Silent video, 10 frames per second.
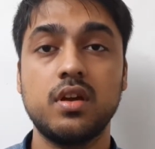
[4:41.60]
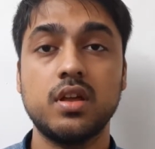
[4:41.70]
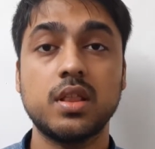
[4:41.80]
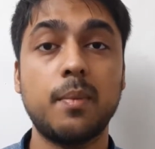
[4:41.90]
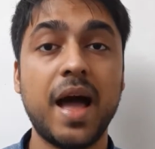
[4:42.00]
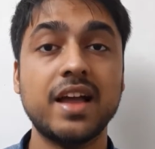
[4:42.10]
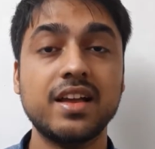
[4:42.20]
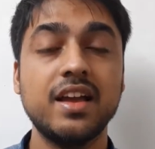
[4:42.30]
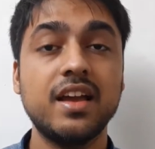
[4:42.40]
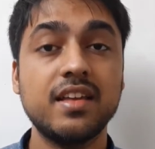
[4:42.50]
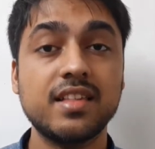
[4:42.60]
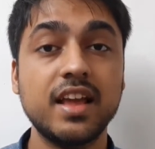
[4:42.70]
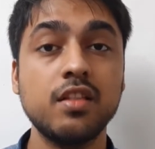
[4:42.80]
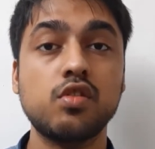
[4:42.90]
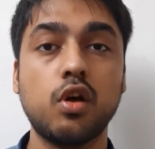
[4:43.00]
The bank is
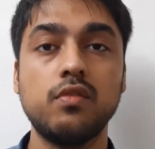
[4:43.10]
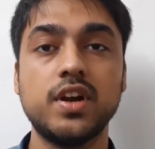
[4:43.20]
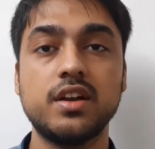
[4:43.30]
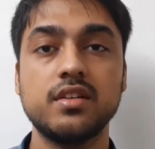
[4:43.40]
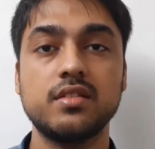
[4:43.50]
insolvent.